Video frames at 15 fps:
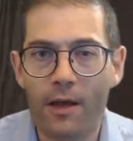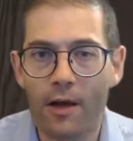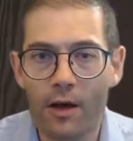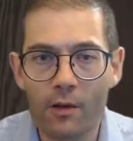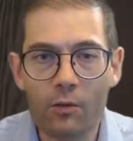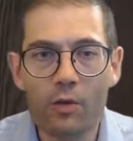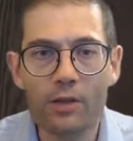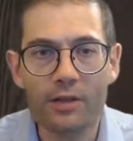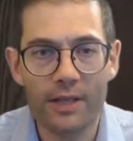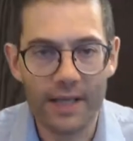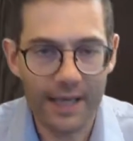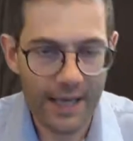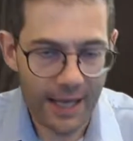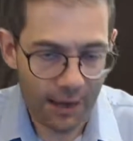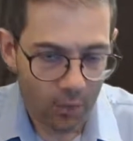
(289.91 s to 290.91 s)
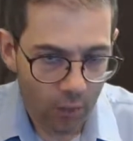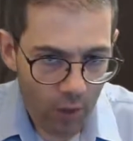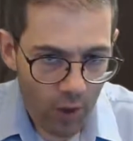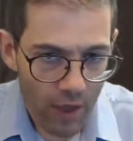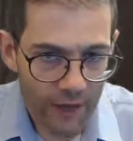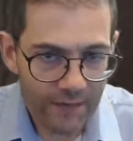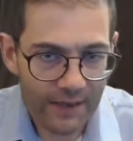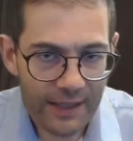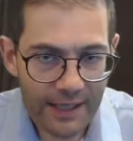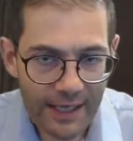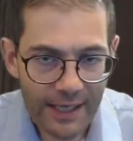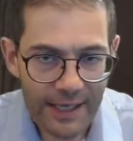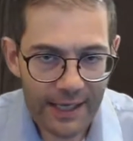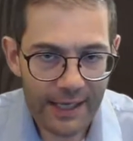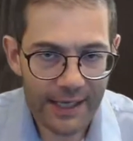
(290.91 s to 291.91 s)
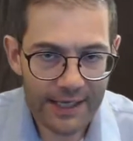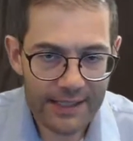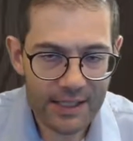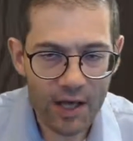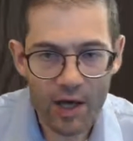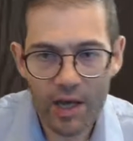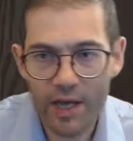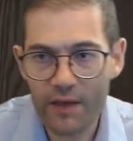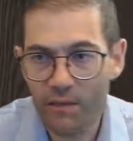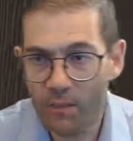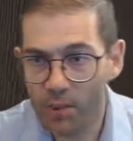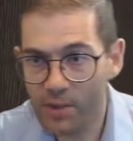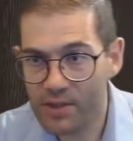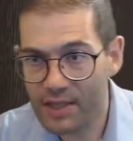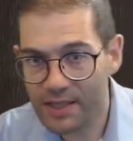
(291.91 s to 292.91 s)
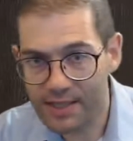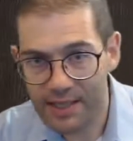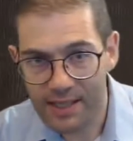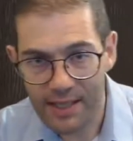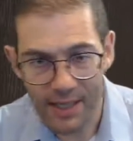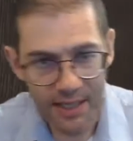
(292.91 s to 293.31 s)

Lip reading: I want what I've done here is I've presented